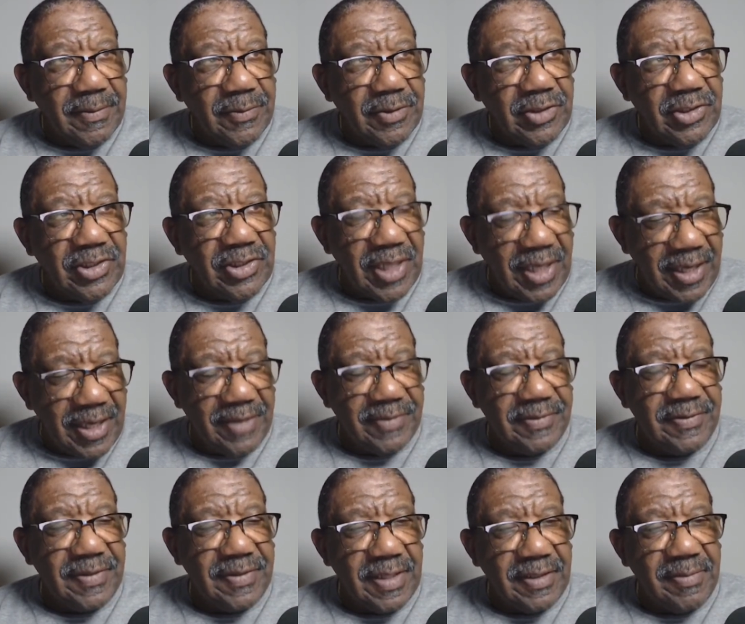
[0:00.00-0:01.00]

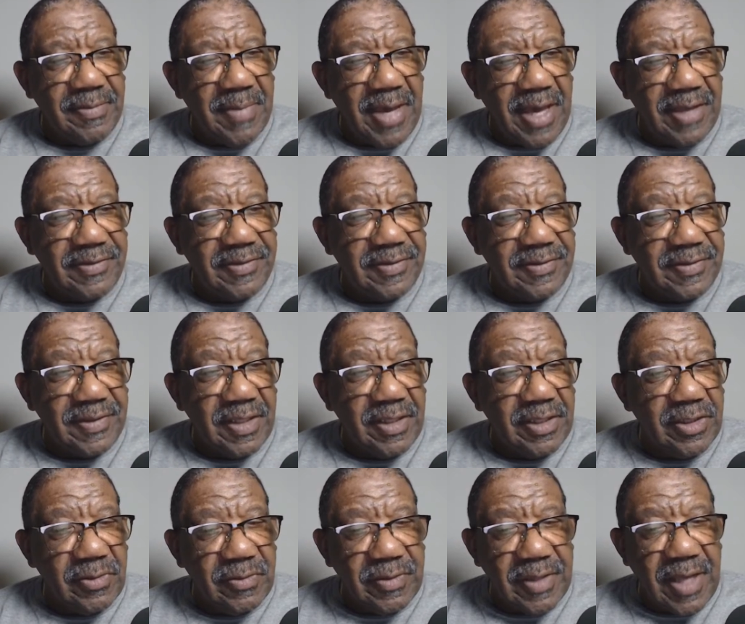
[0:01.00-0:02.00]
chance that the master say,
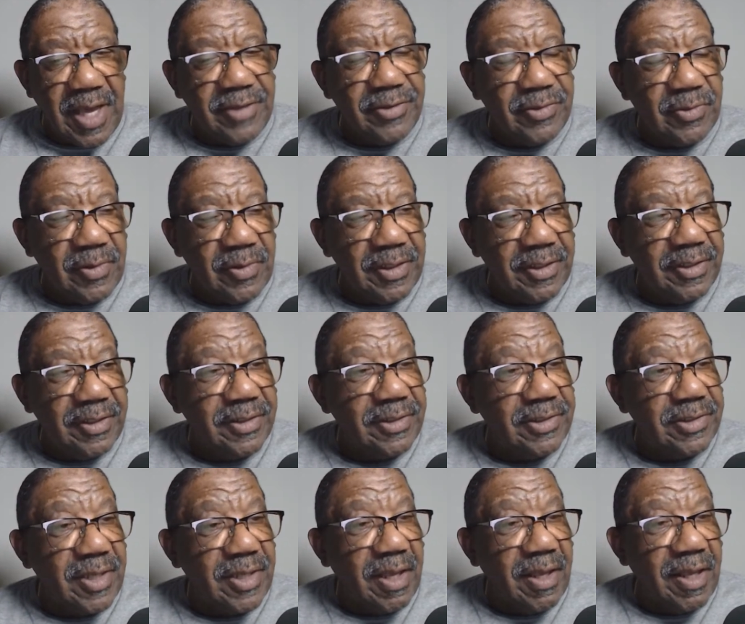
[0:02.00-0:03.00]
you're not doing a good
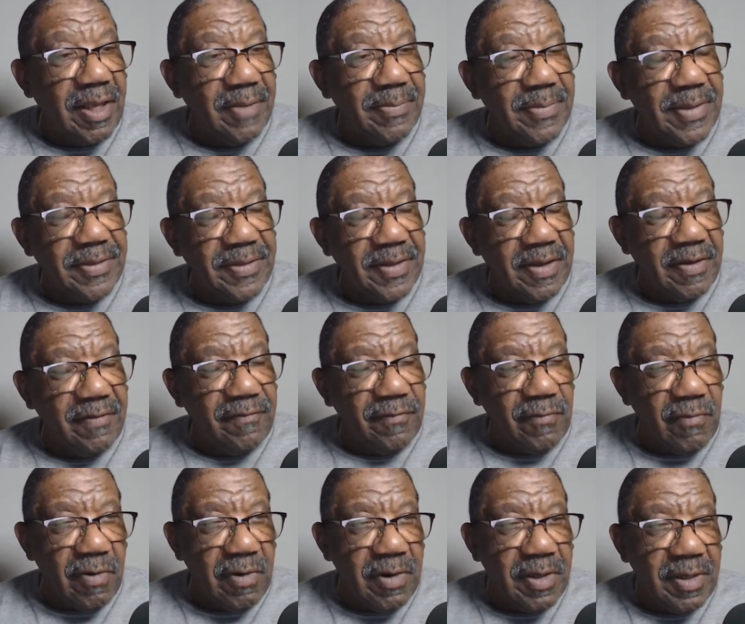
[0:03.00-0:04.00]
job, and
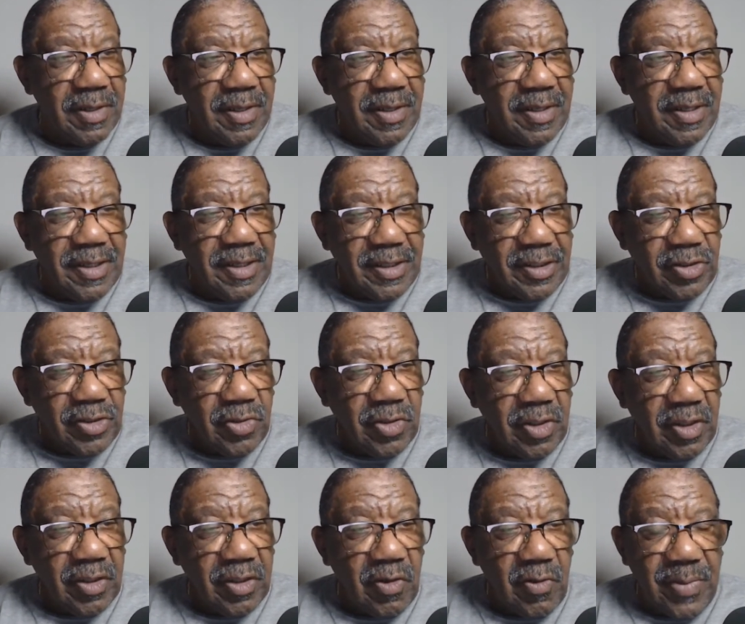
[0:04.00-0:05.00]
therefore you're
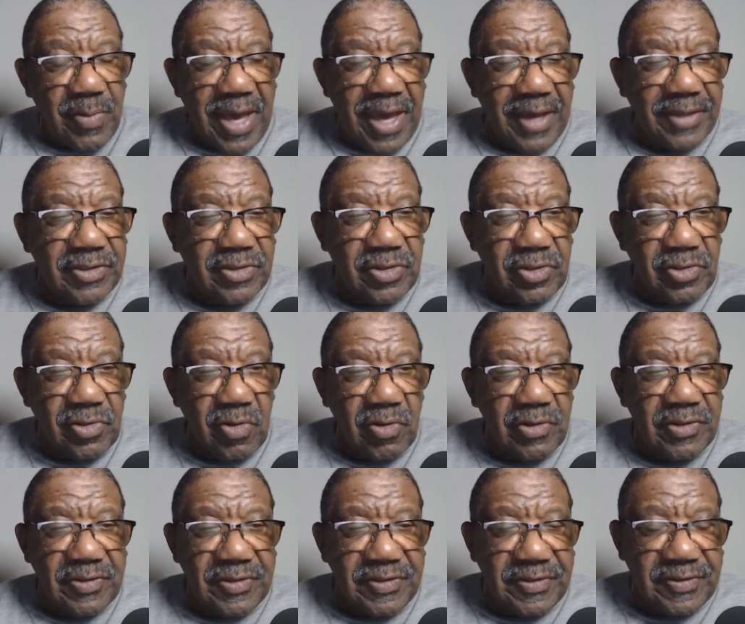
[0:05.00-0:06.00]
going to go back to your
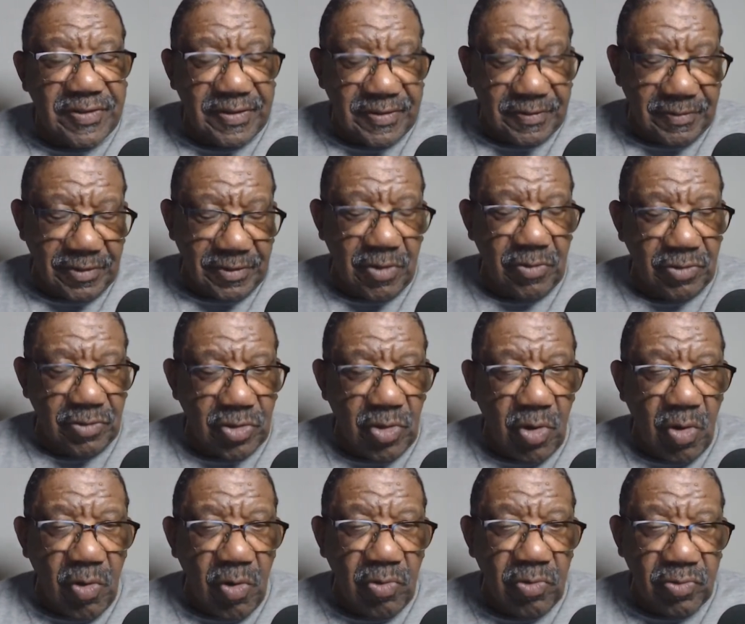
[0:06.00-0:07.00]

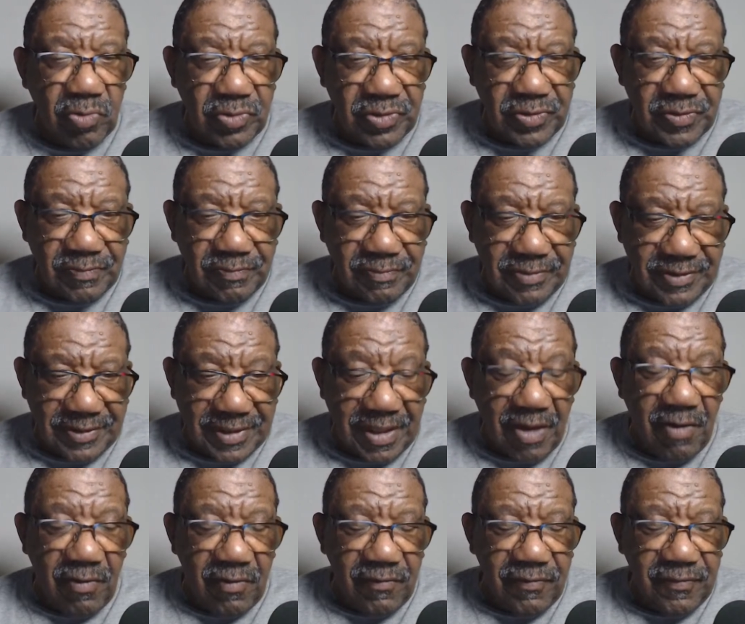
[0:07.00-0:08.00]
old
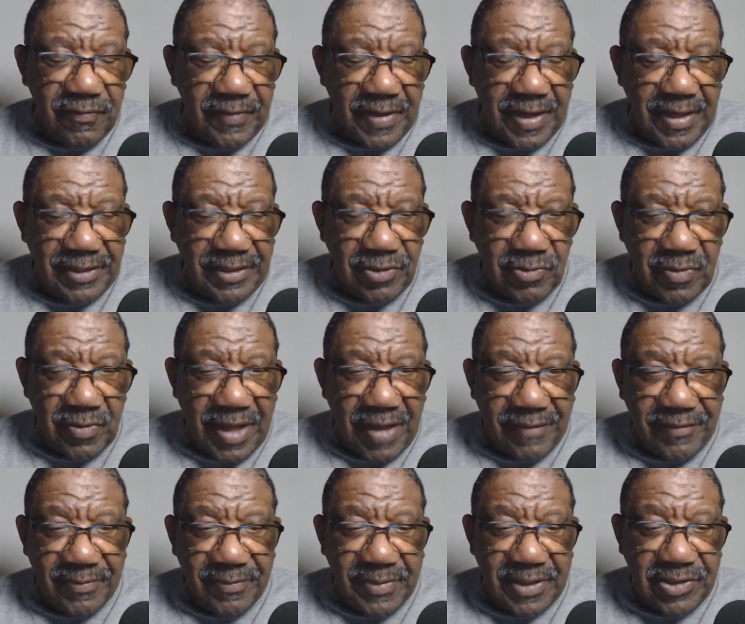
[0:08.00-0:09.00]
self, and you'll
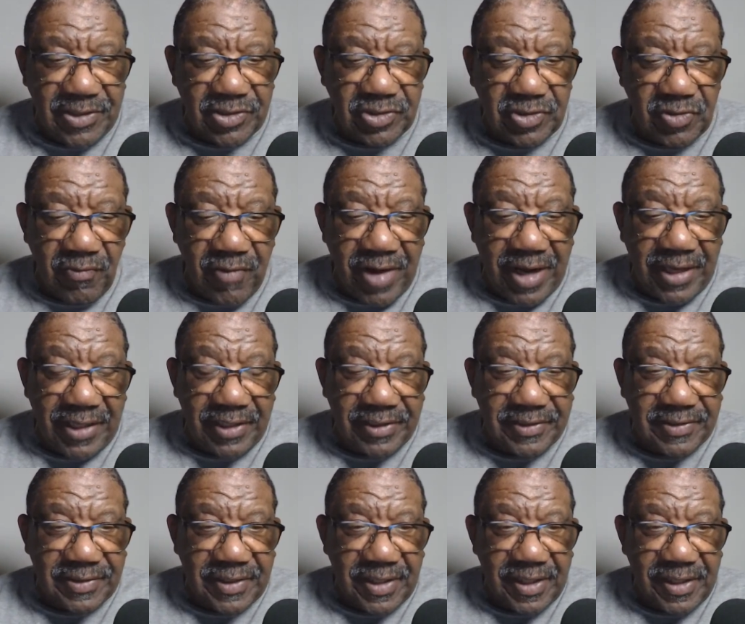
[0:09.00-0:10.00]
have to be just a regular
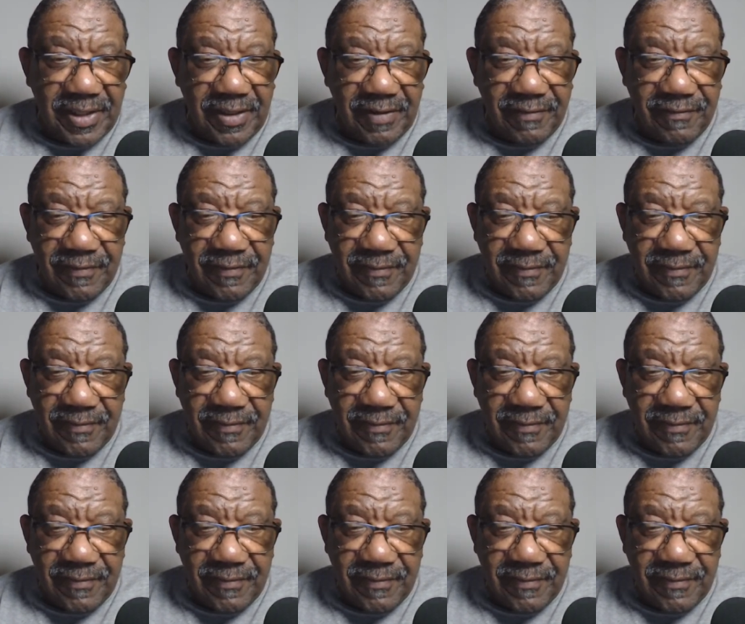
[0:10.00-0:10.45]
slave.